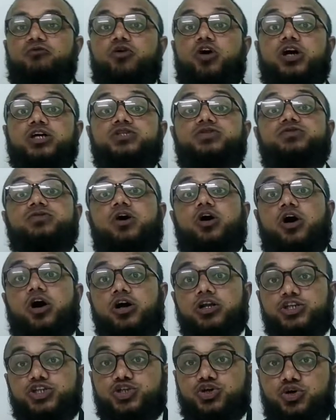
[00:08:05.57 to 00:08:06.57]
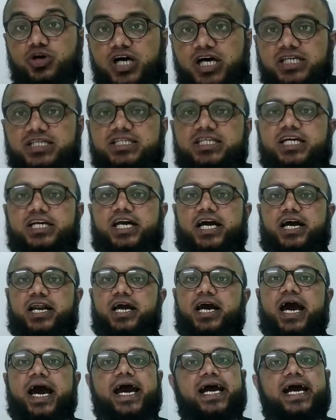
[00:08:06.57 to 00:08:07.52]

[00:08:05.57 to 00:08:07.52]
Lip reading: was also considered